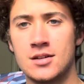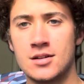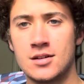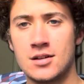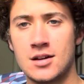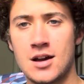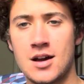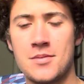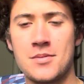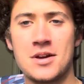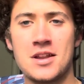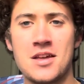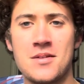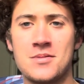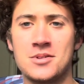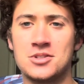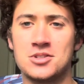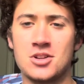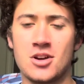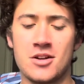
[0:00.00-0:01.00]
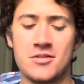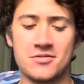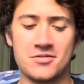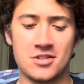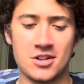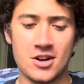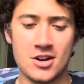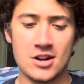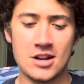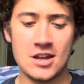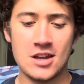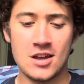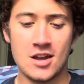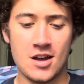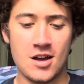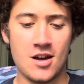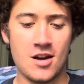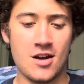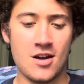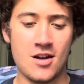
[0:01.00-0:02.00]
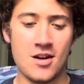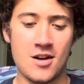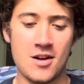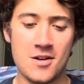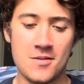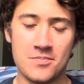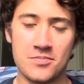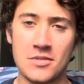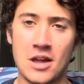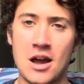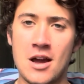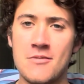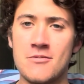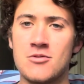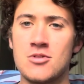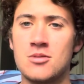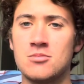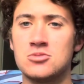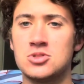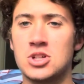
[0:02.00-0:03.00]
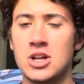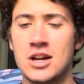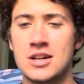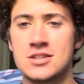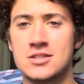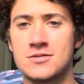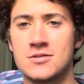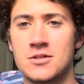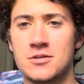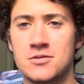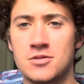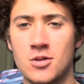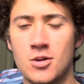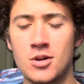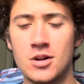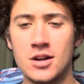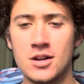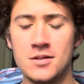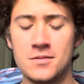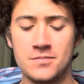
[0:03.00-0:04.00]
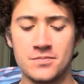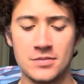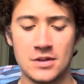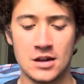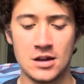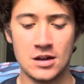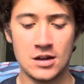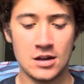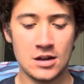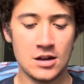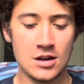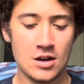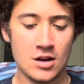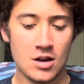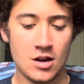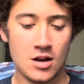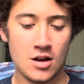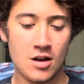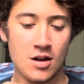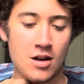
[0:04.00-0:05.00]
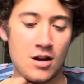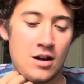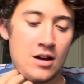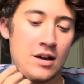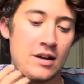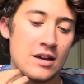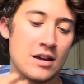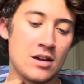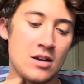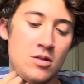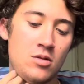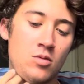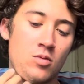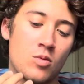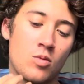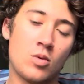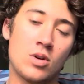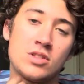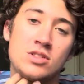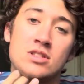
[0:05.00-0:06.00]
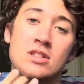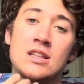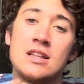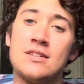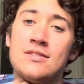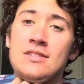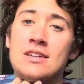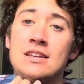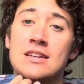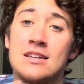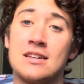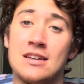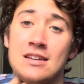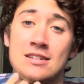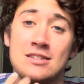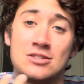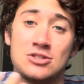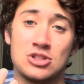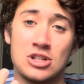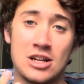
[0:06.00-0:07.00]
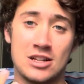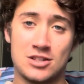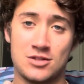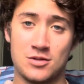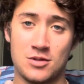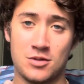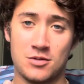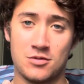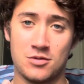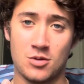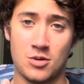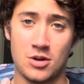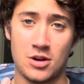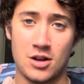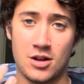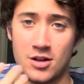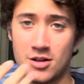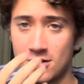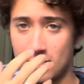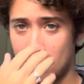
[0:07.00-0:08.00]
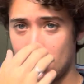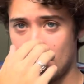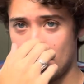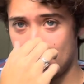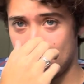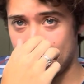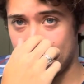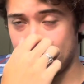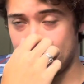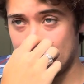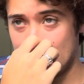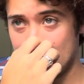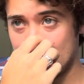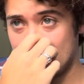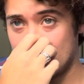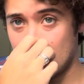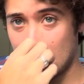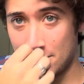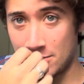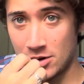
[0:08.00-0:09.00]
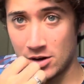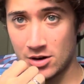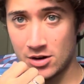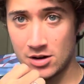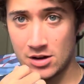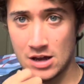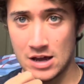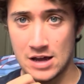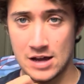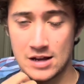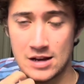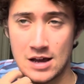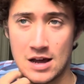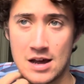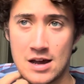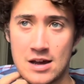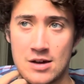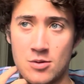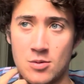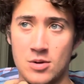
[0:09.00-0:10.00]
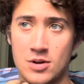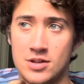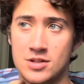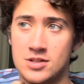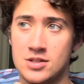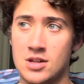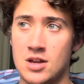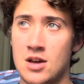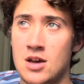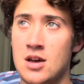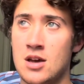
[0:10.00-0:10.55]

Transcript: Hi, my name is Sean Flaherty. Um, I'm from Jacksonville, Florida. I was living in Jacksonville, Florida um, this summer, and I was